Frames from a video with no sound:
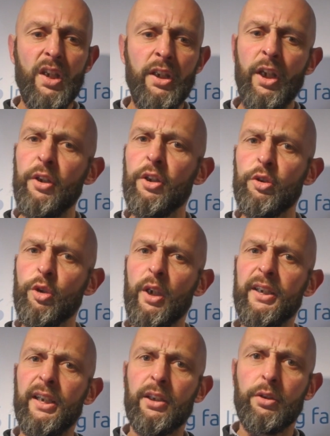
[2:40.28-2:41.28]
you try
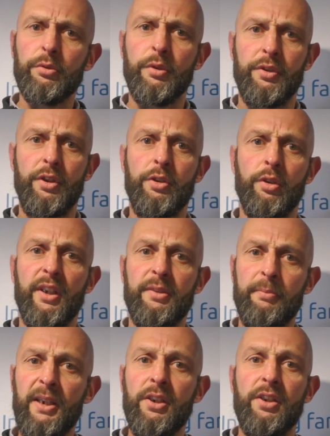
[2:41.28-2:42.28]
and get a good residual as
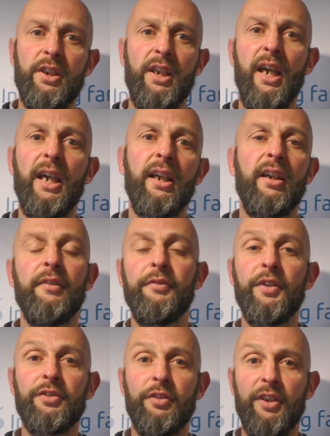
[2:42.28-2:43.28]
much as you can in the
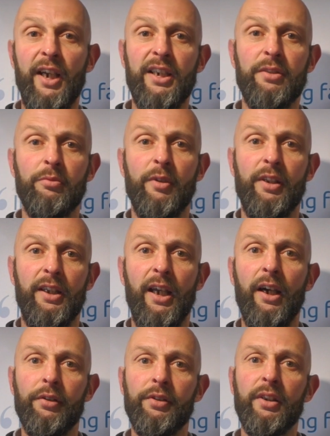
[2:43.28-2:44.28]
first rotation with the
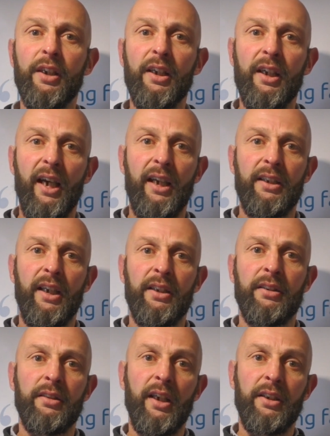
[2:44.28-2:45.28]
cows,
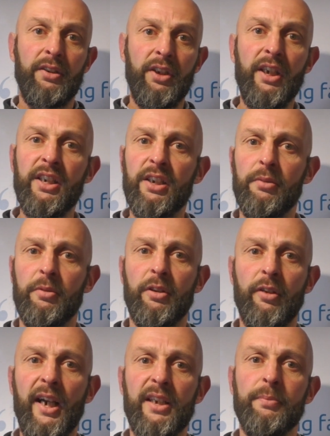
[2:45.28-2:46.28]
and teach them to
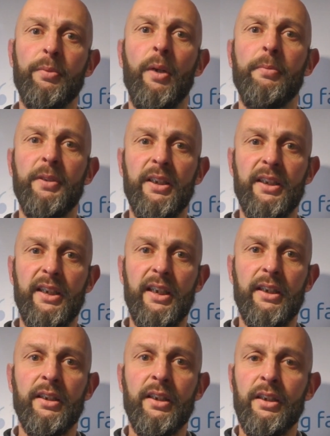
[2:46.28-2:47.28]
graze properly
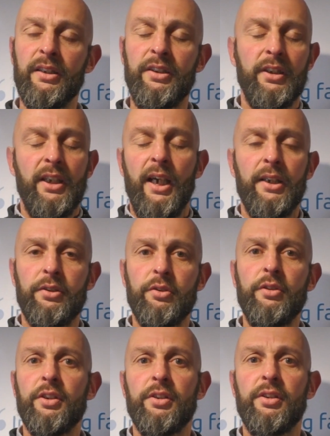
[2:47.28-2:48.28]
again. You can't
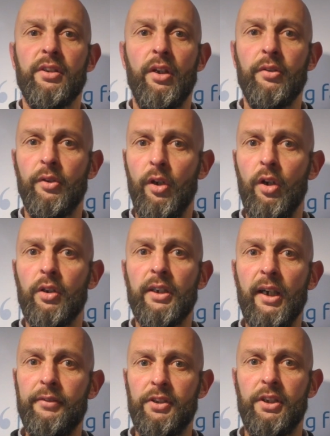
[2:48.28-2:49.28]
do this on long
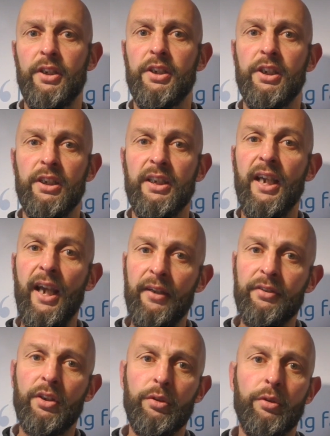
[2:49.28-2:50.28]
covers initially. You
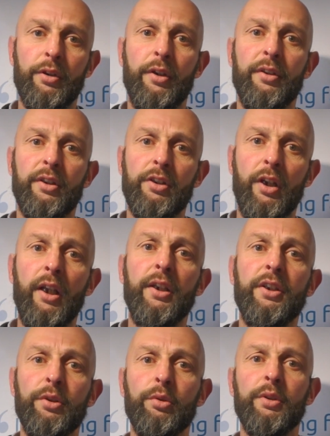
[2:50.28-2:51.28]
have to do it on the slightly
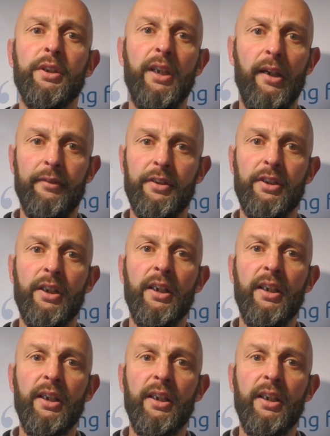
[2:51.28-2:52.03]
shorter covers